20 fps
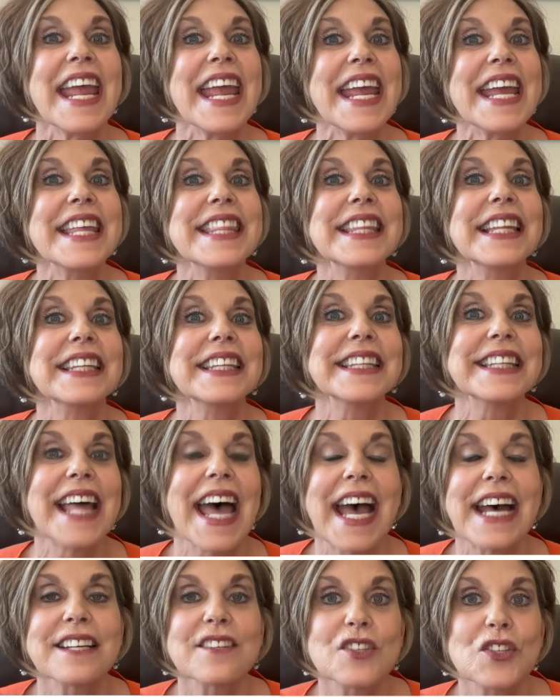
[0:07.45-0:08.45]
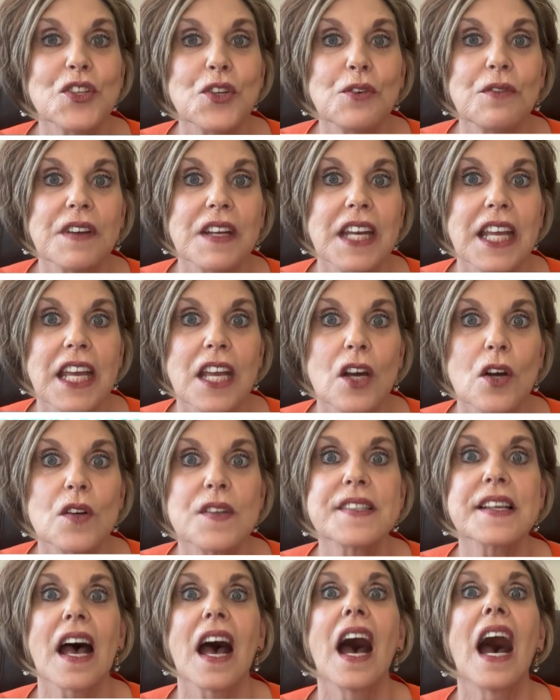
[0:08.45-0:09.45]
In the last two
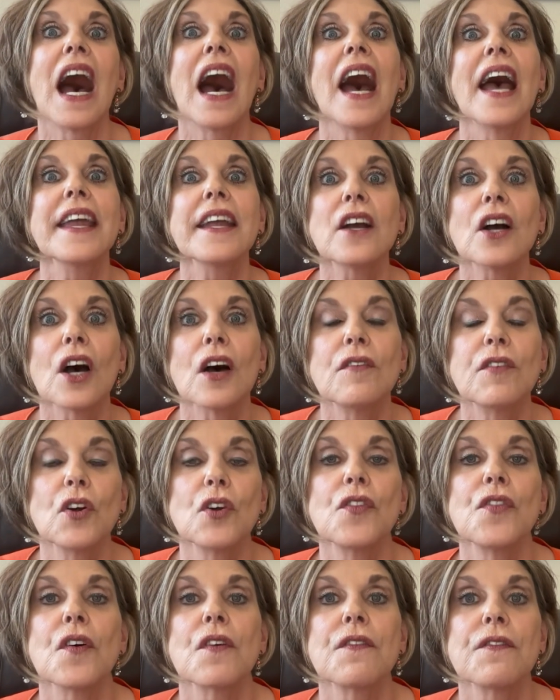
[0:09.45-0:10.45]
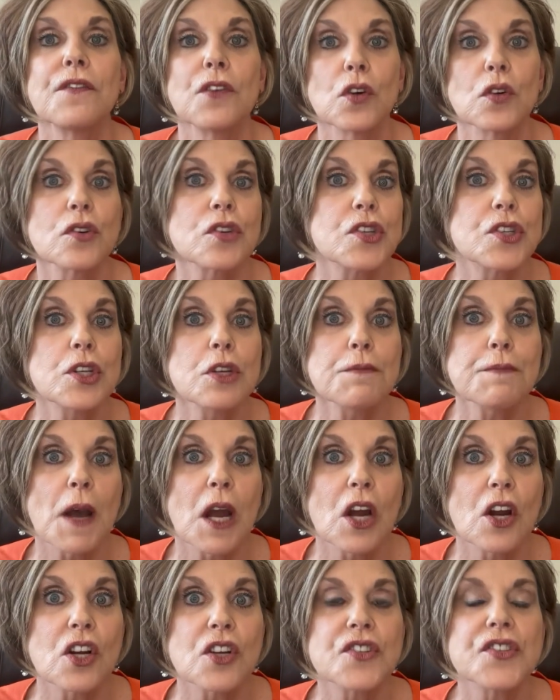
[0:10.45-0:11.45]
videos, I covered the first two
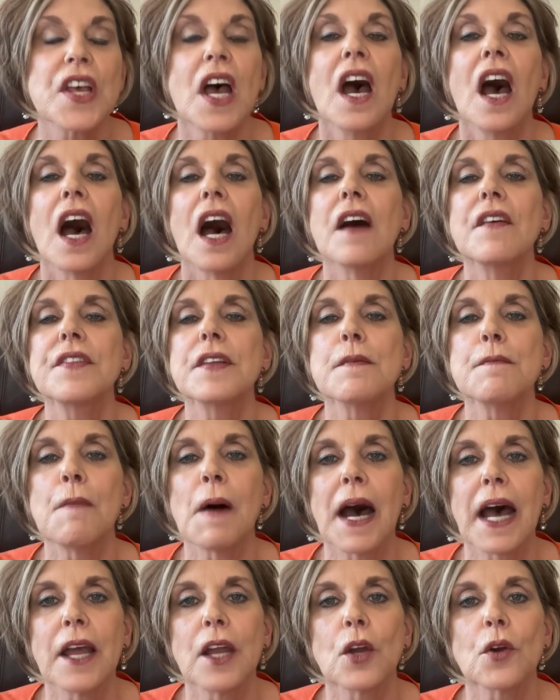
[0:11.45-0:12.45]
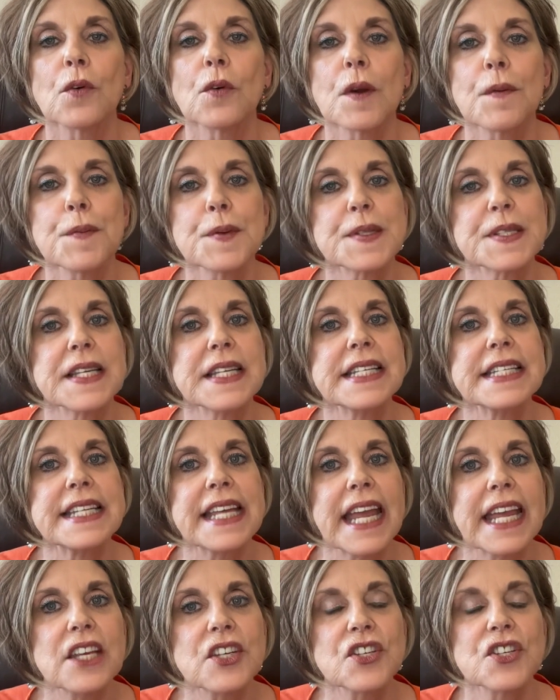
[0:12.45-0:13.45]
parts of the buyer
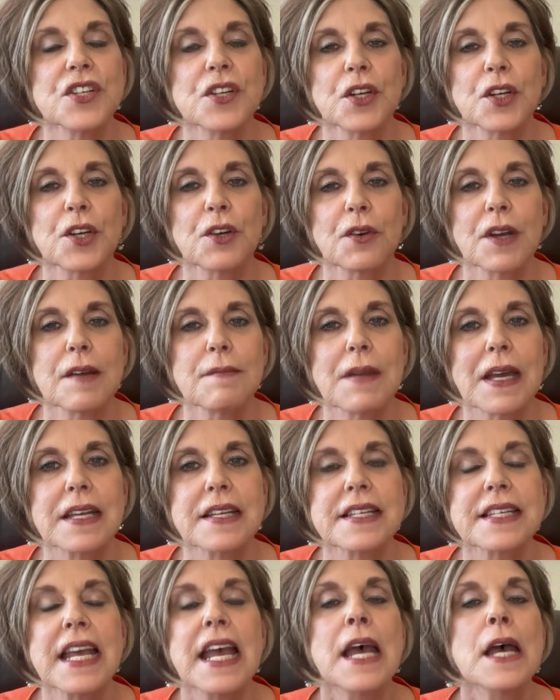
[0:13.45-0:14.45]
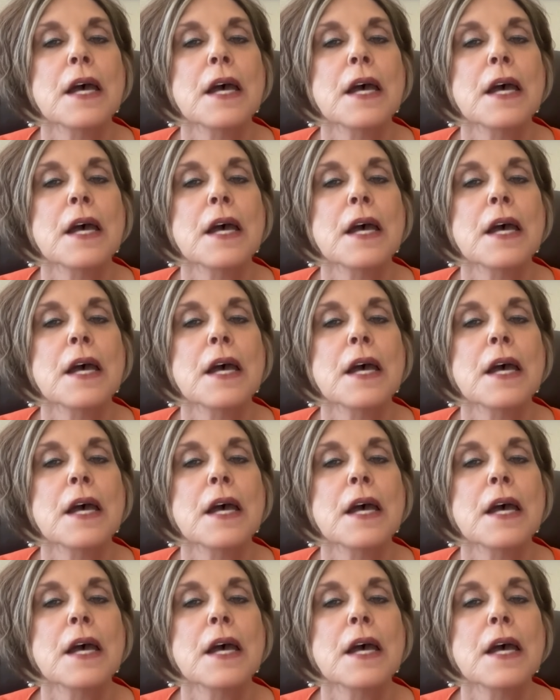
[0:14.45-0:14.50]
representation agreement.